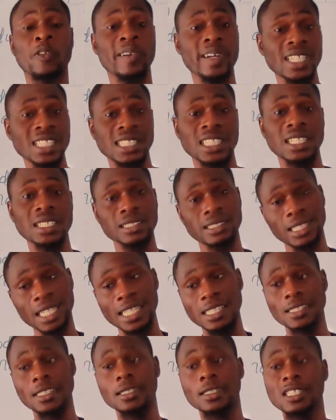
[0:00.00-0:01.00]
For instance,
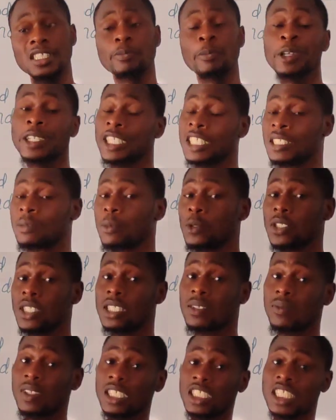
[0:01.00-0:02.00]
let's say this body is
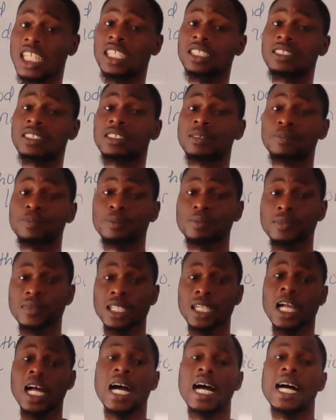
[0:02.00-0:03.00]
positively charged
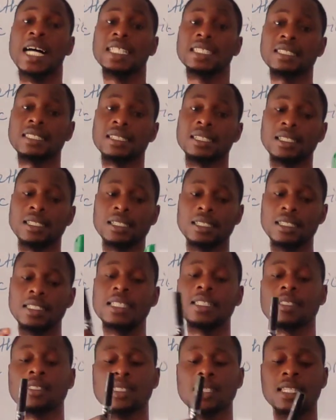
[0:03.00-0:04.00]
and
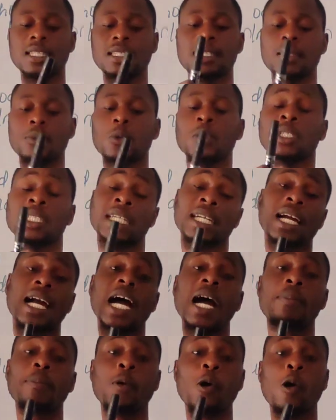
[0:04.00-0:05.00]
this is the what? The
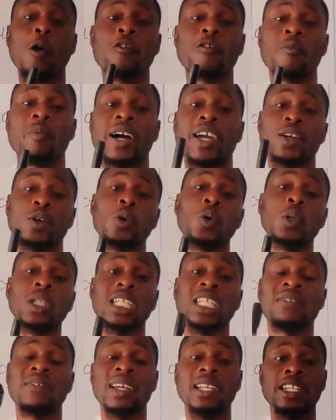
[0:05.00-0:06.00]
cap of my
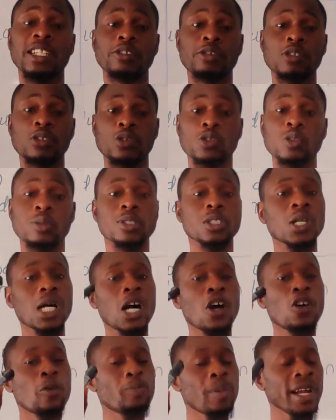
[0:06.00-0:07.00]
gold leaf electroscope. So
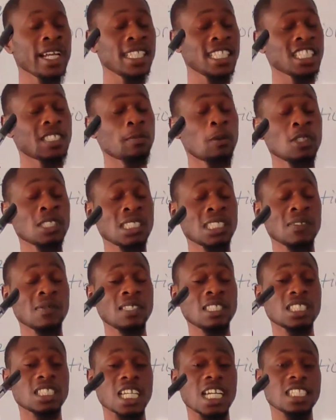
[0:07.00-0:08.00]
I will bring this
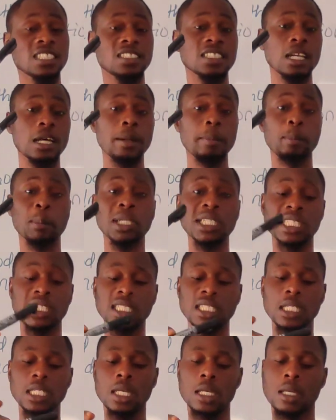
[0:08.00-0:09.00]
positively charged
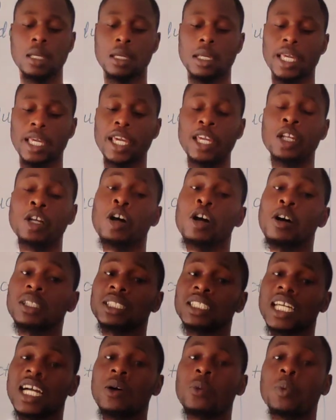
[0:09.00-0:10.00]
body in
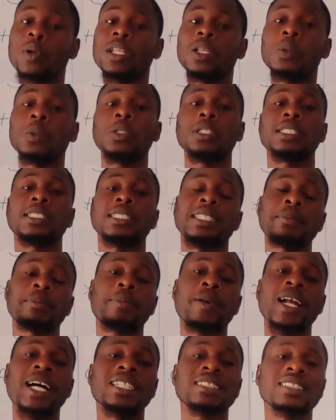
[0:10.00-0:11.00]
contact with the what? The
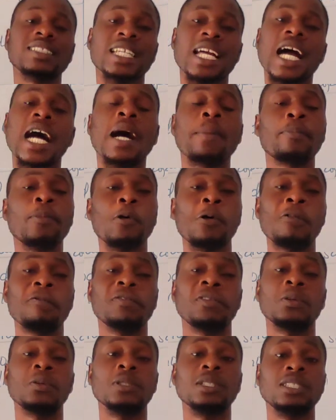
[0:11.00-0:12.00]
brass cap
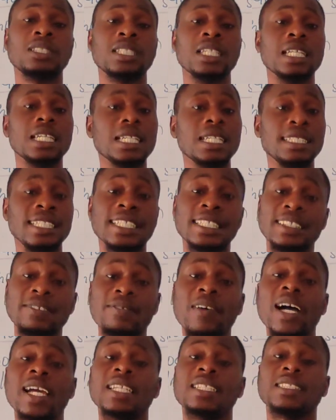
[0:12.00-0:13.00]
of the what? The
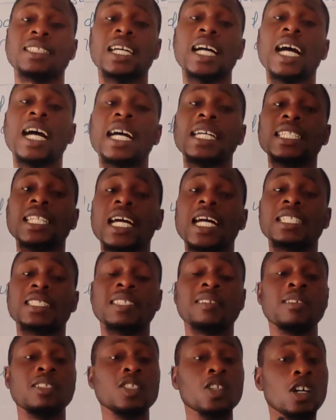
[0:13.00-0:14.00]
device. And as
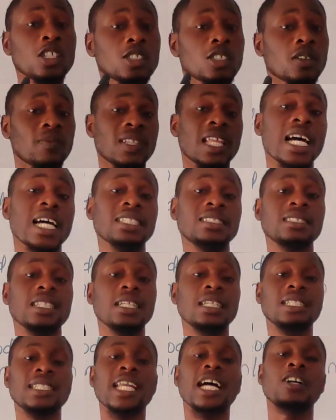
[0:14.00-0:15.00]
a result of that,
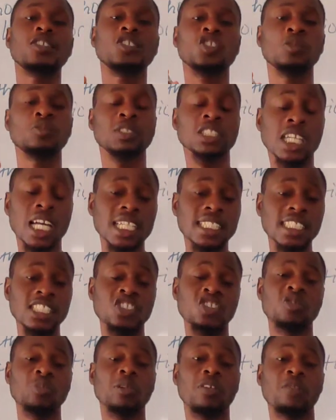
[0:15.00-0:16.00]
now some
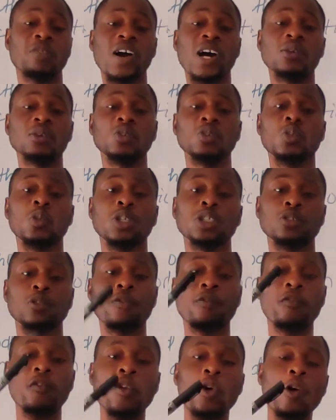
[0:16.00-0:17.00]
charges will be found to what? To
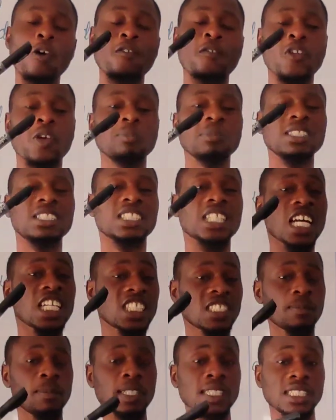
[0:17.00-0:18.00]
flow from the
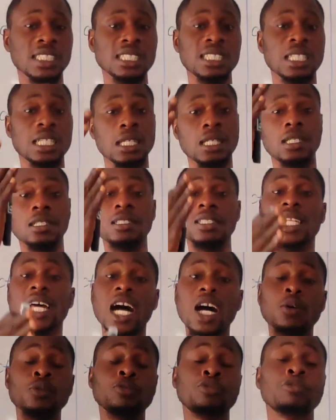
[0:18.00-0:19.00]
charged body
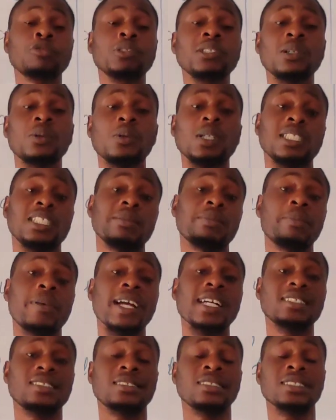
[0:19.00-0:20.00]
down through the what? The
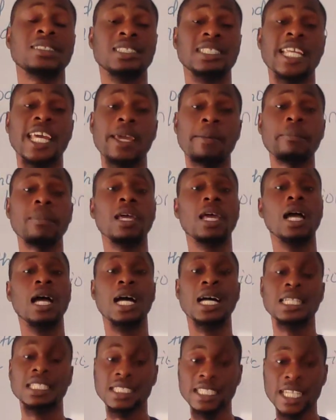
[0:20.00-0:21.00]
brass stem
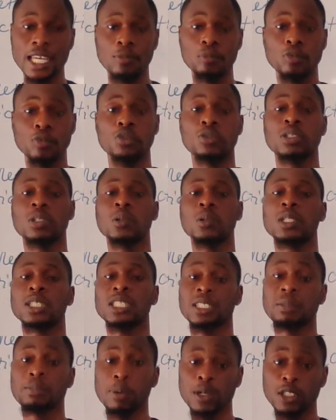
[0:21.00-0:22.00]
and then to the
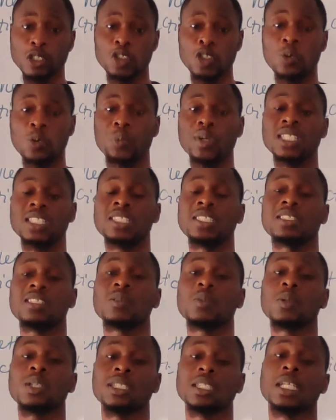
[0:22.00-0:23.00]
what? The bottom, which is
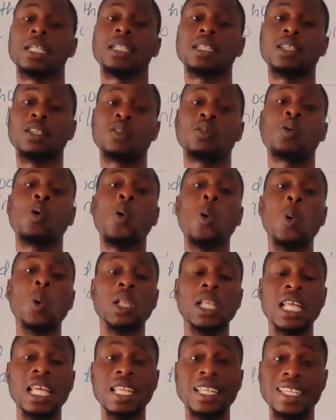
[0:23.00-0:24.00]
the what? The
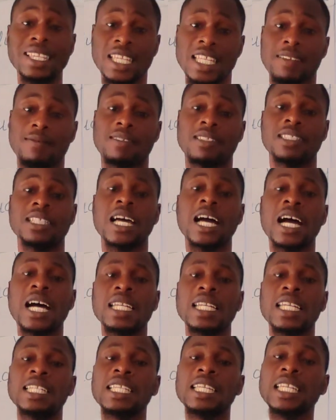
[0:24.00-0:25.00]
gold leaves.
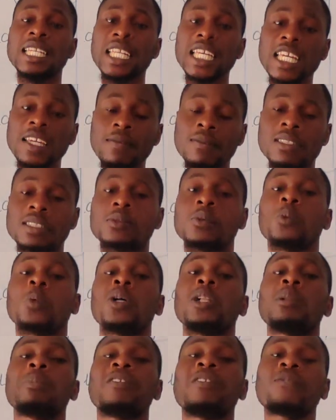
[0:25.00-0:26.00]
And then the leaves
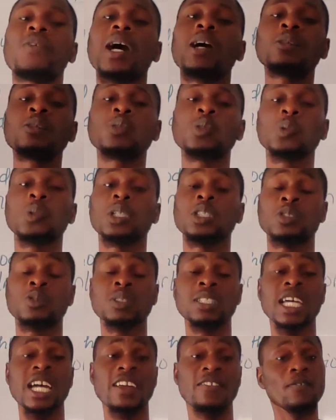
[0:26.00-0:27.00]
will be found to what? To
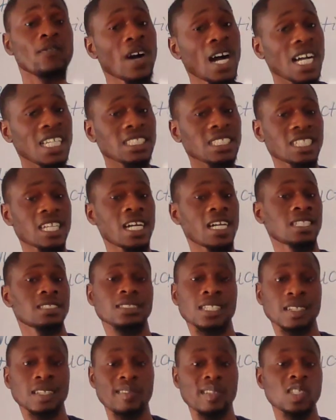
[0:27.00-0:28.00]
diverge as
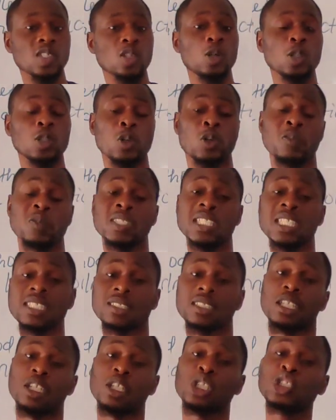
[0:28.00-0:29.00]
a result of
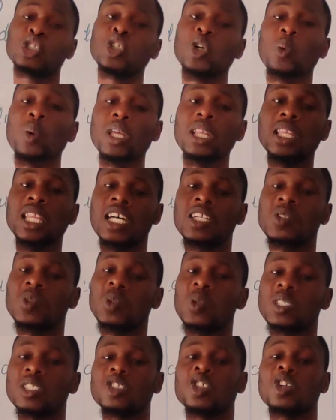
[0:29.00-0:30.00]
this, showing that
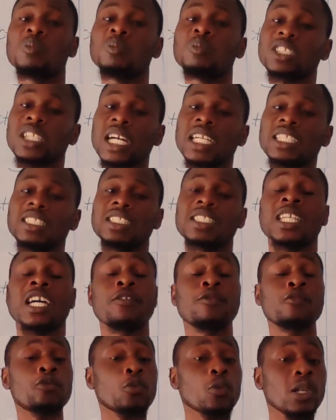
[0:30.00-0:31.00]
what? Some charges
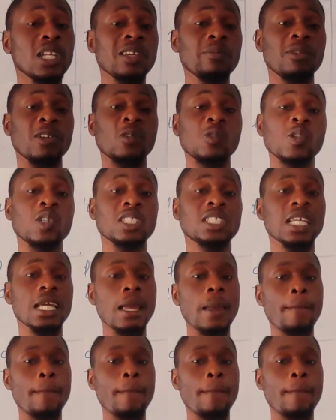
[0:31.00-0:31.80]
have truly been what?